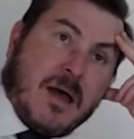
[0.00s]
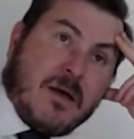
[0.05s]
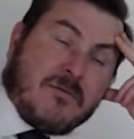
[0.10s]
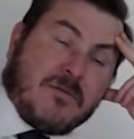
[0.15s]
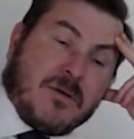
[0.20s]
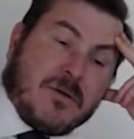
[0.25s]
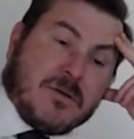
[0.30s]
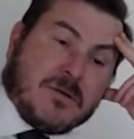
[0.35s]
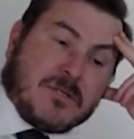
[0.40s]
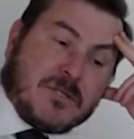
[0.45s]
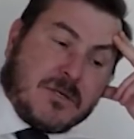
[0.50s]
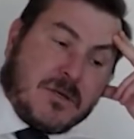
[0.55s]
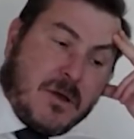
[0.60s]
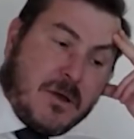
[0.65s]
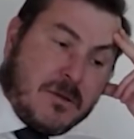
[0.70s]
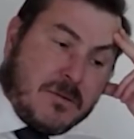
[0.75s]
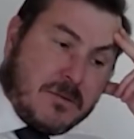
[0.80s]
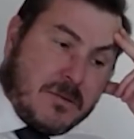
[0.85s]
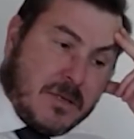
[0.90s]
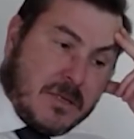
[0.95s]
years
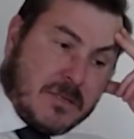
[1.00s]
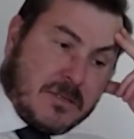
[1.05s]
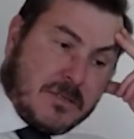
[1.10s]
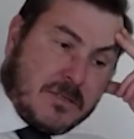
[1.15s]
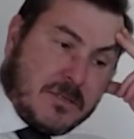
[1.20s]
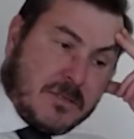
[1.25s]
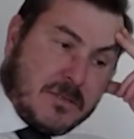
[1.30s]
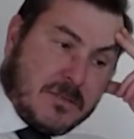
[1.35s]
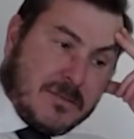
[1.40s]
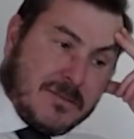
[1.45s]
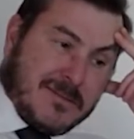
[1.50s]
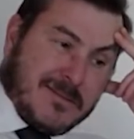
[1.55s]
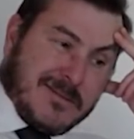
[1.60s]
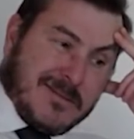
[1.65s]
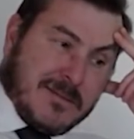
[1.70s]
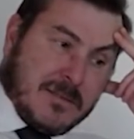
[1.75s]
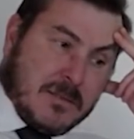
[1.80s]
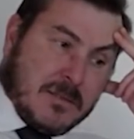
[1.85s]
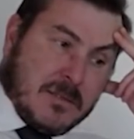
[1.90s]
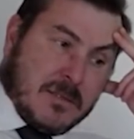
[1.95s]
ago that
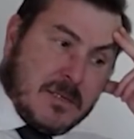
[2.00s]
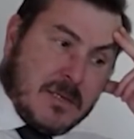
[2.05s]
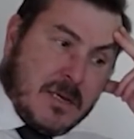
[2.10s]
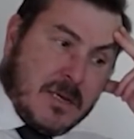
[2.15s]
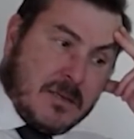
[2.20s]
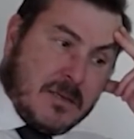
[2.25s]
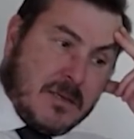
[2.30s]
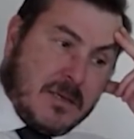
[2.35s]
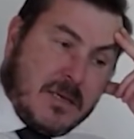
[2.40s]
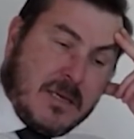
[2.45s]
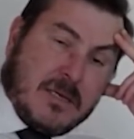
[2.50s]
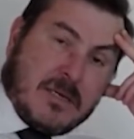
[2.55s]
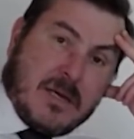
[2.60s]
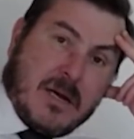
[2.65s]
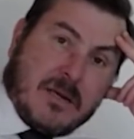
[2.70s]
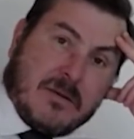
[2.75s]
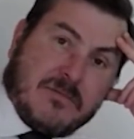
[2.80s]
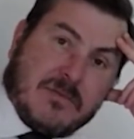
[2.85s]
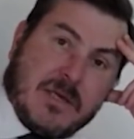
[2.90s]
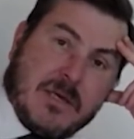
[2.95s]
I think he
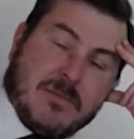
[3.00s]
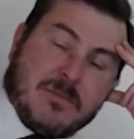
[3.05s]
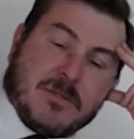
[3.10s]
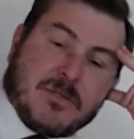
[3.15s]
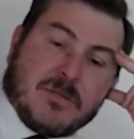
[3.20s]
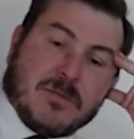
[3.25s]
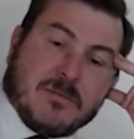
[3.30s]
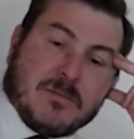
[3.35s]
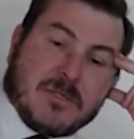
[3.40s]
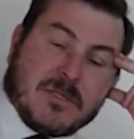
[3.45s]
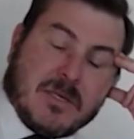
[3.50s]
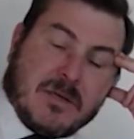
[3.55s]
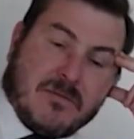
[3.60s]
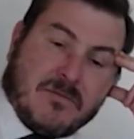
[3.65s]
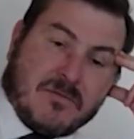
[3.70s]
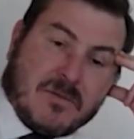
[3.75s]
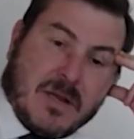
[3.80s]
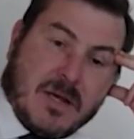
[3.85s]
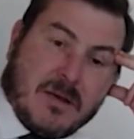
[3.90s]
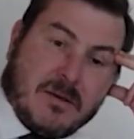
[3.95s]
kind of keeps to
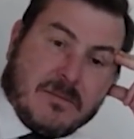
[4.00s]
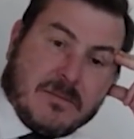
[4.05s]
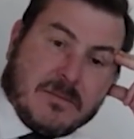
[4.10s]
himself now.